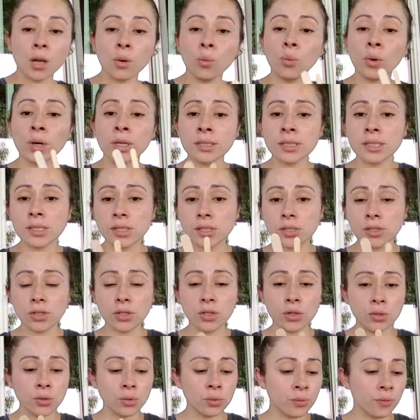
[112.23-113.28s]
once
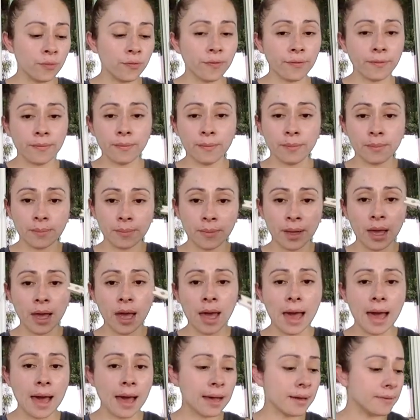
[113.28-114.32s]
you
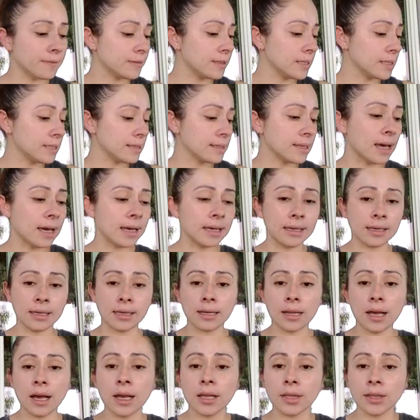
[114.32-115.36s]
have
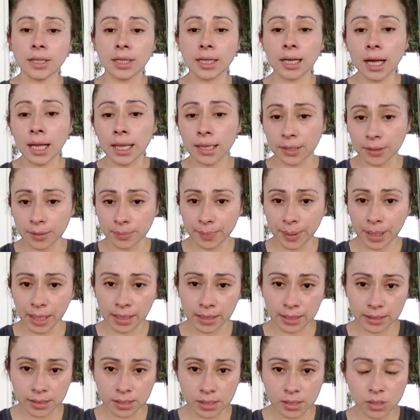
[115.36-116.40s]
decided on the color
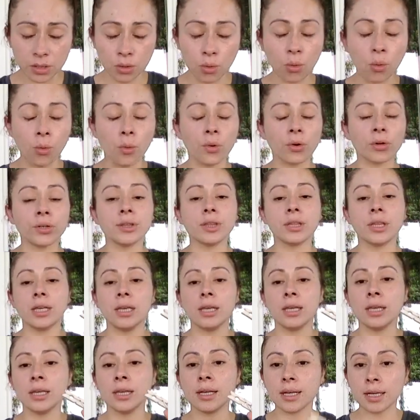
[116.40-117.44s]
paint or
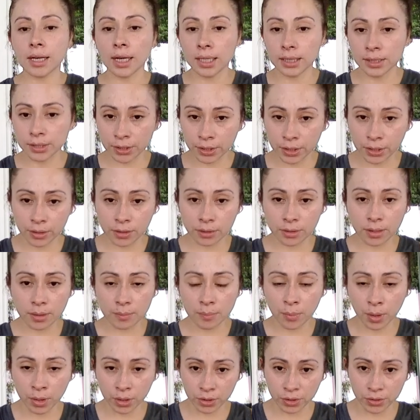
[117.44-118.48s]
the color
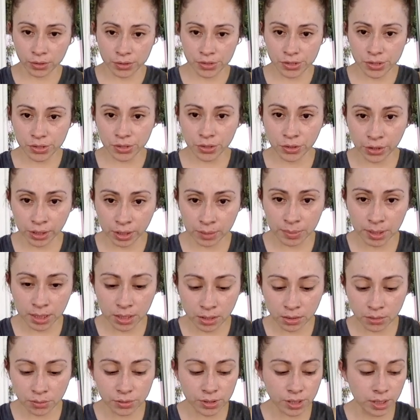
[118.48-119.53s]
markers you're going to be
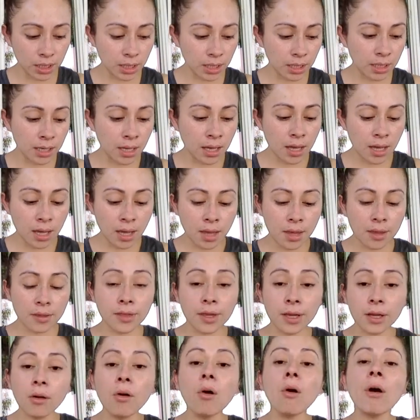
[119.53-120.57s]
using,
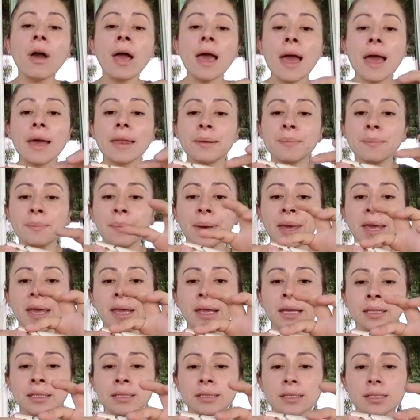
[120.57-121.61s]
then go ahead and
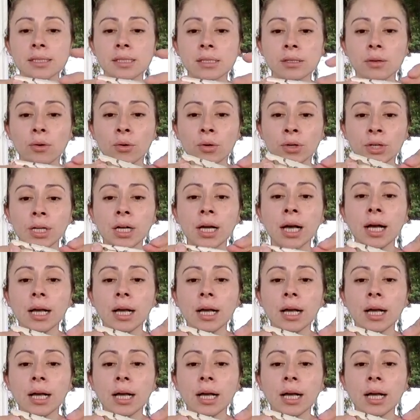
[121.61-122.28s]
paint or